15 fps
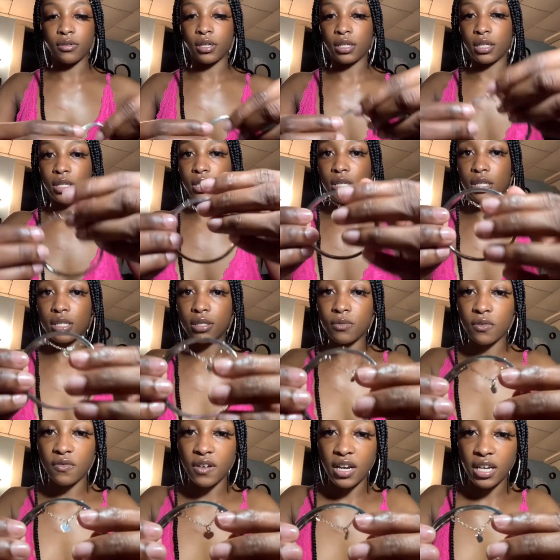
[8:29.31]
And then this
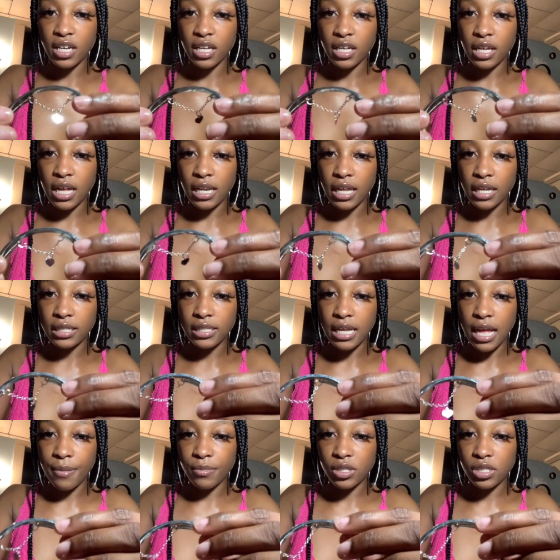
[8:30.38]
one right here got like
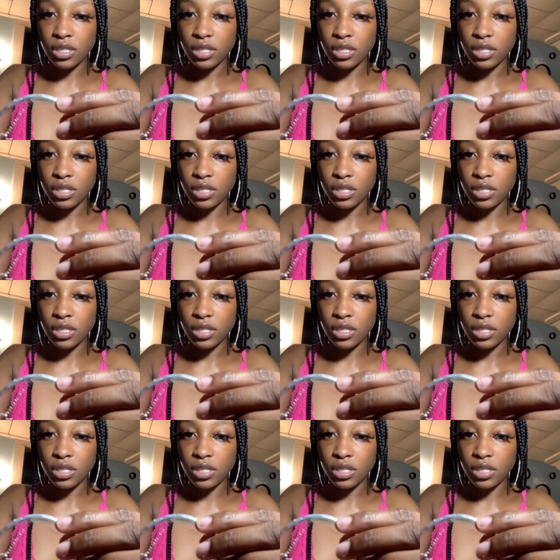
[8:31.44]
diamonds